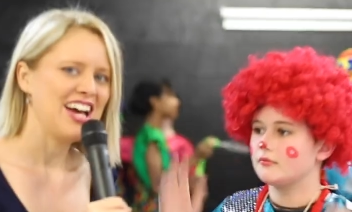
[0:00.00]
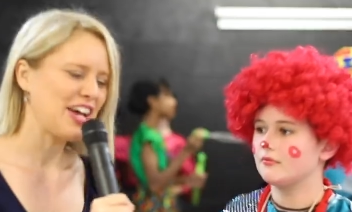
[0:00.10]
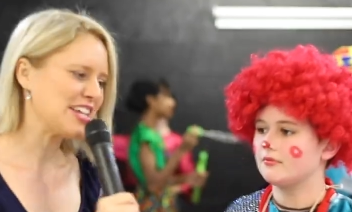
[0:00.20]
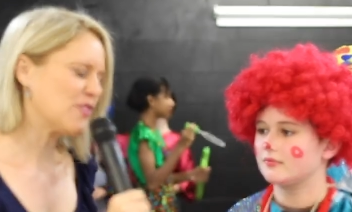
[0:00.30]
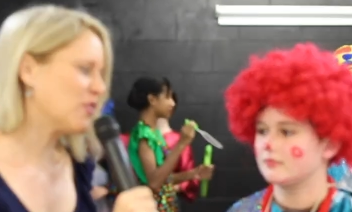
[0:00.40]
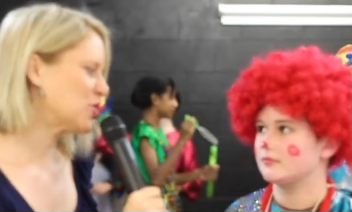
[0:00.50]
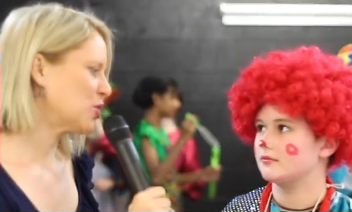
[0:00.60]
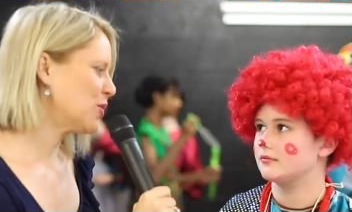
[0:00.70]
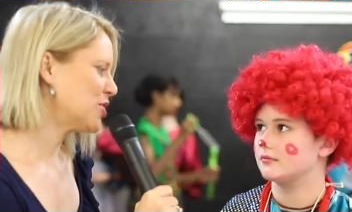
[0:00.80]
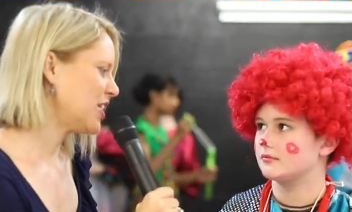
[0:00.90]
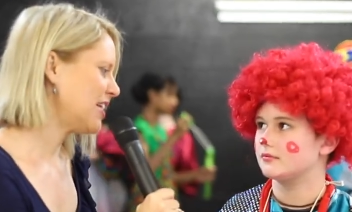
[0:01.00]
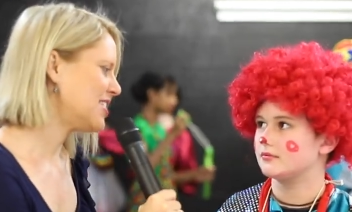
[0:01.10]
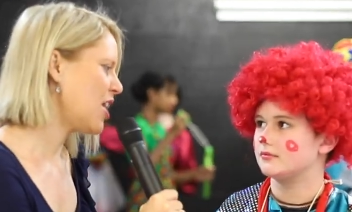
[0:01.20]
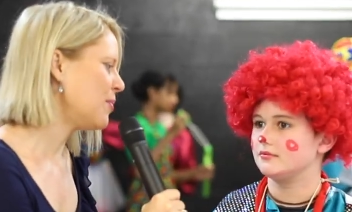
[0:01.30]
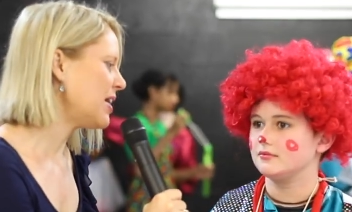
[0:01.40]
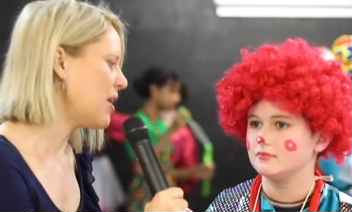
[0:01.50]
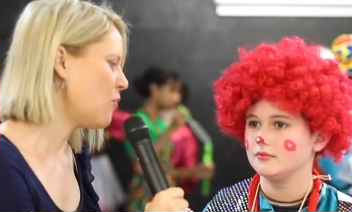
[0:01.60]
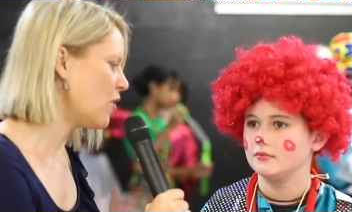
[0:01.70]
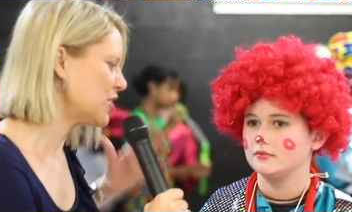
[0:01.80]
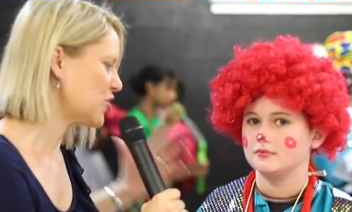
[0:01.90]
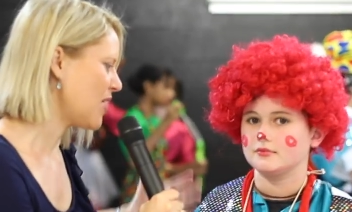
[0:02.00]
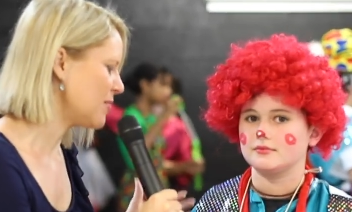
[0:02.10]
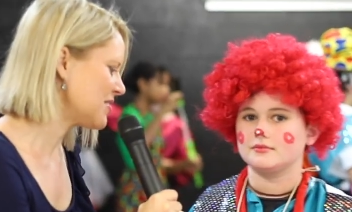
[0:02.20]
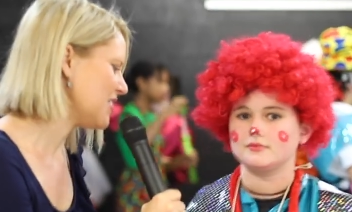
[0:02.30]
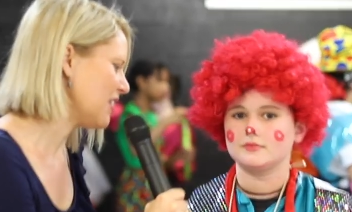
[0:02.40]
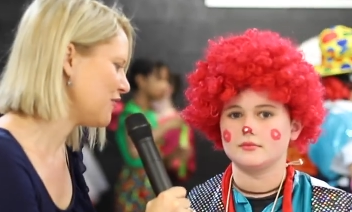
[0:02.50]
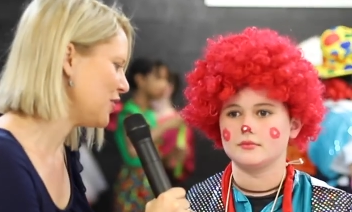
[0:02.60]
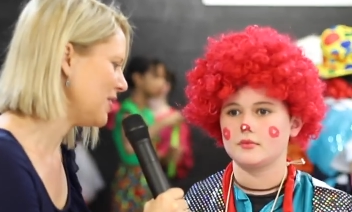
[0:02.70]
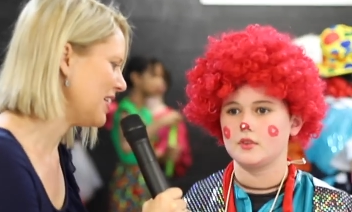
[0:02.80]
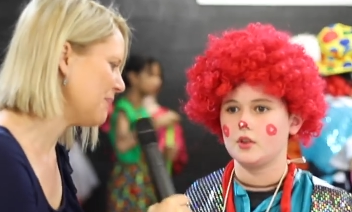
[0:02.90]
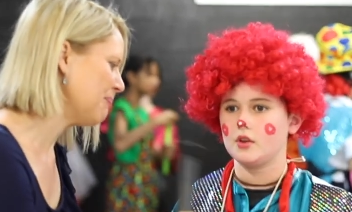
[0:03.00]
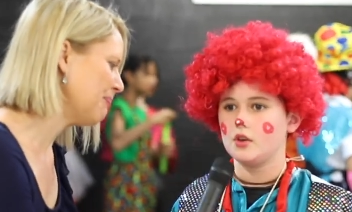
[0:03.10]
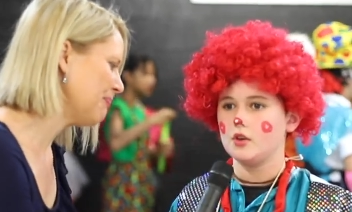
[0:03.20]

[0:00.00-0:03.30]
Speaker 1: Okay, so I've got George here. Tell me what drama is like for you here.